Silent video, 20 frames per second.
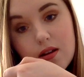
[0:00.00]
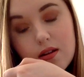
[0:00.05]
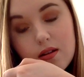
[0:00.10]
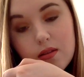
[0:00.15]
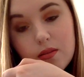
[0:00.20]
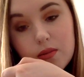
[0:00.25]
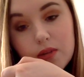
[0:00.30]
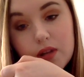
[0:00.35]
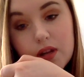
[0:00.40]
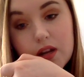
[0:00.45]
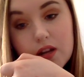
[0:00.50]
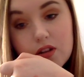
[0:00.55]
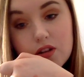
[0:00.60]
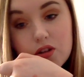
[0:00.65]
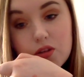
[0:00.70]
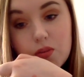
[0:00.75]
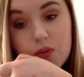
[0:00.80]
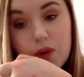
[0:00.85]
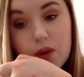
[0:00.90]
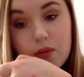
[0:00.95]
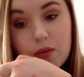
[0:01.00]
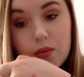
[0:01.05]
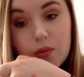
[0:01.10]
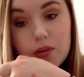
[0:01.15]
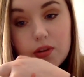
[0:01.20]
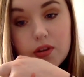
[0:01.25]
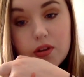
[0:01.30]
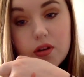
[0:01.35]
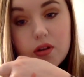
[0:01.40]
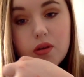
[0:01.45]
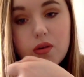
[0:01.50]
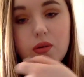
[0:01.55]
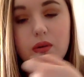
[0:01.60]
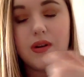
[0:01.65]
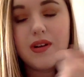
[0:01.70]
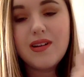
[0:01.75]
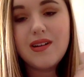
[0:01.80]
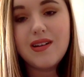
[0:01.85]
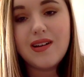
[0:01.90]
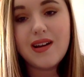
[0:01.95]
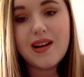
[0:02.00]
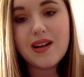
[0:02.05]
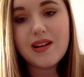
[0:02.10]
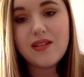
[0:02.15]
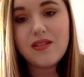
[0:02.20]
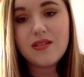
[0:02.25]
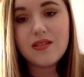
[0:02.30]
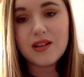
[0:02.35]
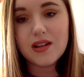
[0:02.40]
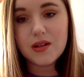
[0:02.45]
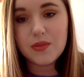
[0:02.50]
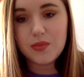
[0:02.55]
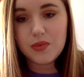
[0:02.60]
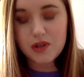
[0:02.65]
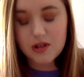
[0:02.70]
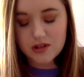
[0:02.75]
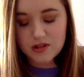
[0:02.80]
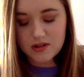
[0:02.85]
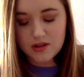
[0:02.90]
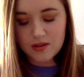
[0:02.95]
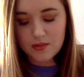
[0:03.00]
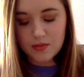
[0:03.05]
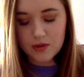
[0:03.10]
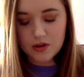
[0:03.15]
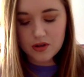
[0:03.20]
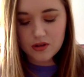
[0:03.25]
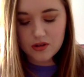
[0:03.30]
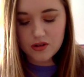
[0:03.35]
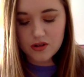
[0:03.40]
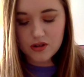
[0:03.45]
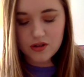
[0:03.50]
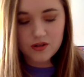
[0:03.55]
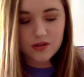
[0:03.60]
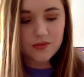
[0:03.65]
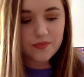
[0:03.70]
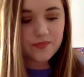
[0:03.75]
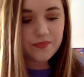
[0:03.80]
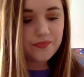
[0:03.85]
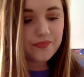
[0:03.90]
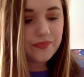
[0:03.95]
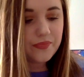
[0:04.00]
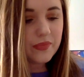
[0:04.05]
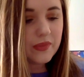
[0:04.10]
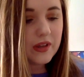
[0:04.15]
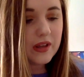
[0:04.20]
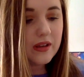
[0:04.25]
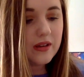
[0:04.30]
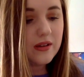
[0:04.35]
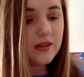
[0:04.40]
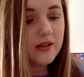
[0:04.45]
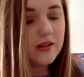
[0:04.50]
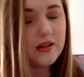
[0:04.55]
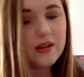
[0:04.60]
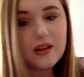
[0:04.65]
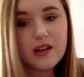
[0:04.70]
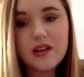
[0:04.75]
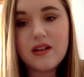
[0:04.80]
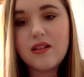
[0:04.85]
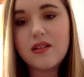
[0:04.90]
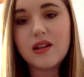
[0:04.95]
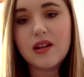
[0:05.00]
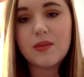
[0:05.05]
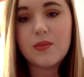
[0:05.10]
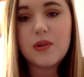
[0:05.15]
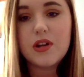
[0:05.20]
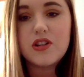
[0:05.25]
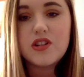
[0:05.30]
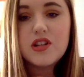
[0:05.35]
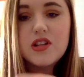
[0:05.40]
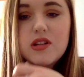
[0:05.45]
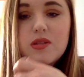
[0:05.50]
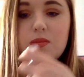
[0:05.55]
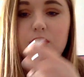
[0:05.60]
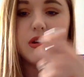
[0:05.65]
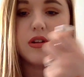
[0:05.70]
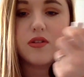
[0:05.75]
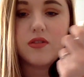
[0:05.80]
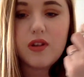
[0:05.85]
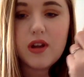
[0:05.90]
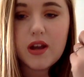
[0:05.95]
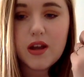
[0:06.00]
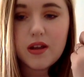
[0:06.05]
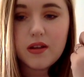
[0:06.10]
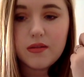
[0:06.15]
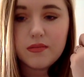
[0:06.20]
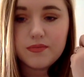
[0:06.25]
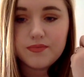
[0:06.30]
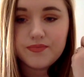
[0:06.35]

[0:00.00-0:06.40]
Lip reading: I mean, as you probably know, I don't like blush that much. I don't like my cheeks being red.